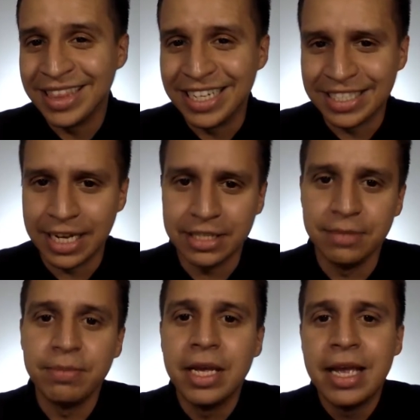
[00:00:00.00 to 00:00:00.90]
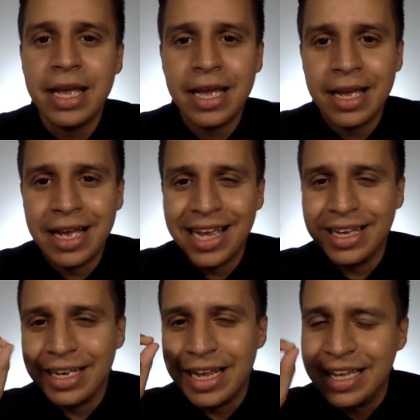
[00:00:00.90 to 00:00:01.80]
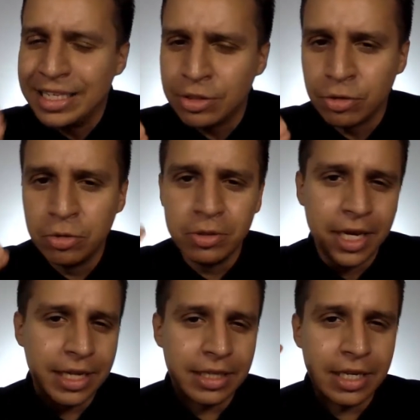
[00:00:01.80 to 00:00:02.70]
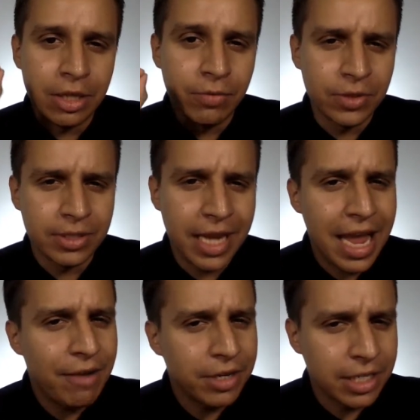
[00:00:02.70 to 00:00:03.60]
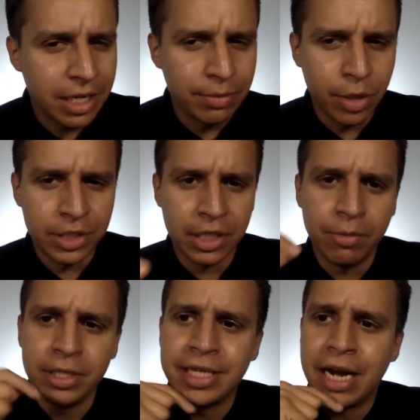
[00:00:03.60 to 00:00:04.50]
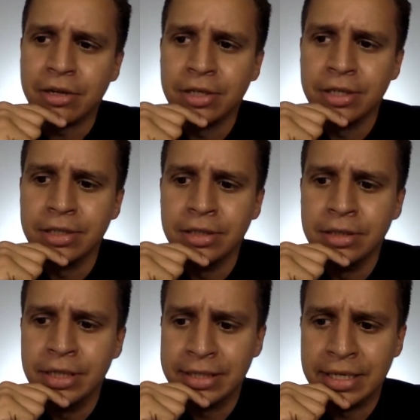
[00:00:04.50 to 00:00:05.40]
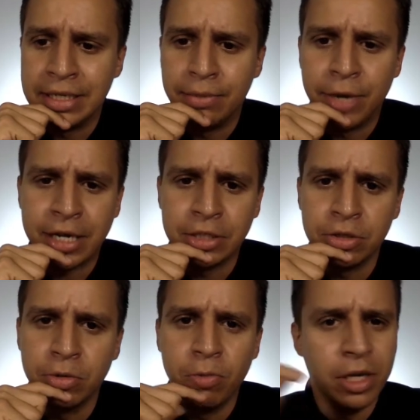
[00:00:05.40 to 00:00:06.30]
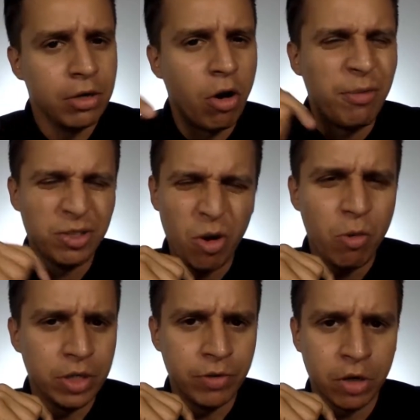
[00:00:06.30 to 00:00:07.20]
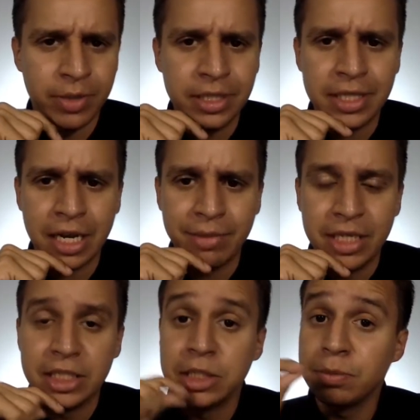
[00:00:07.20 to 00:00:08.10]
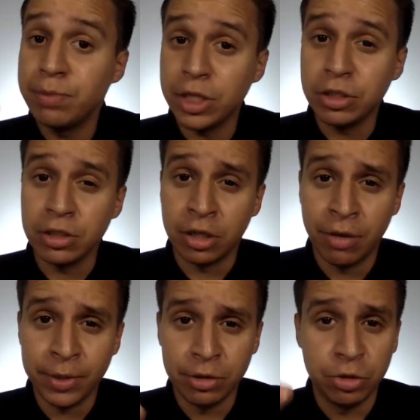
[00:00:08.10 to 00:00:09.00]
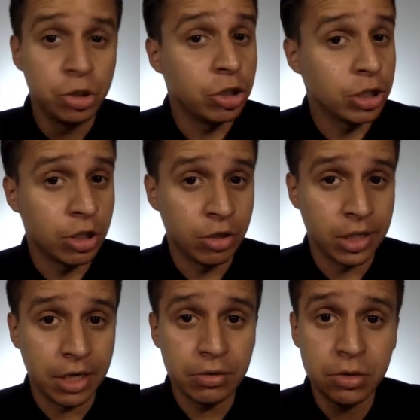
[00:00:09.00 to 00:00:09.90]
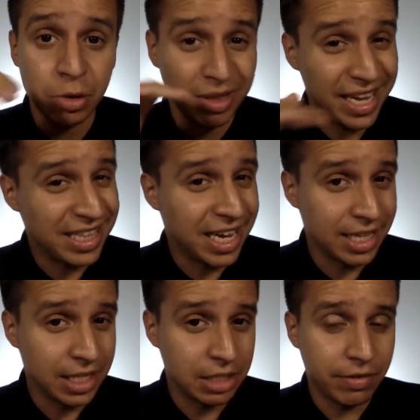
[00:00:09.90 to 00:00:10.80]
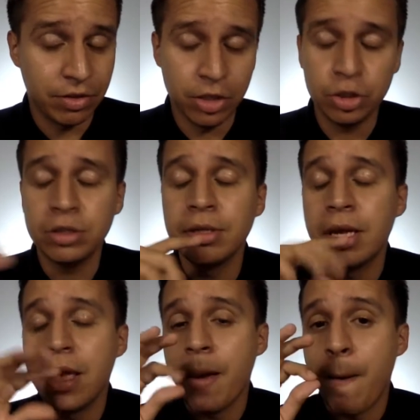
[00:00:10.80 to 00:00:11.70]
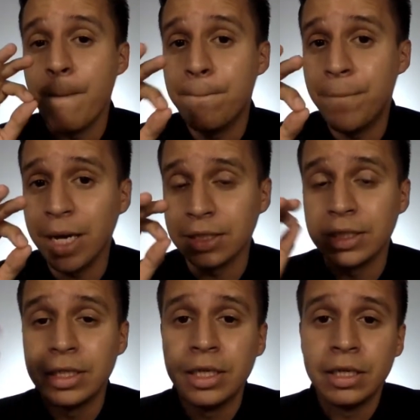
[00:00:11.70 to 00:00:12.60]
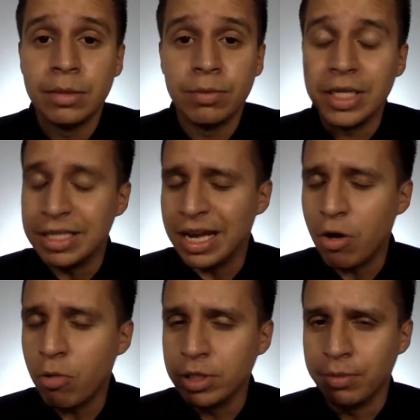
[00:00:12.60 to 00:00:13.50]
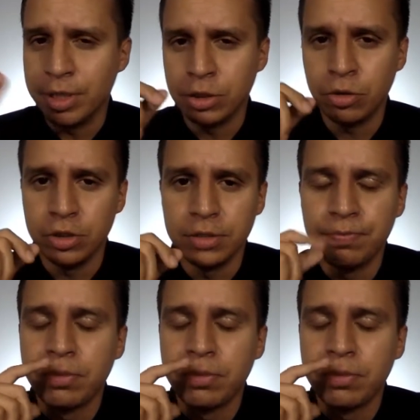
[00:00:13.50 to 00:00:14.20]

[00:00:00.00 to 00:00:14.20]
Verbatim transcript: Not exactly. It is true that in almost every client project that we tackle on this data practical, we almost always recommend segment, especially companies just starting out to lay that analytics foundation. But it's not always the best choice.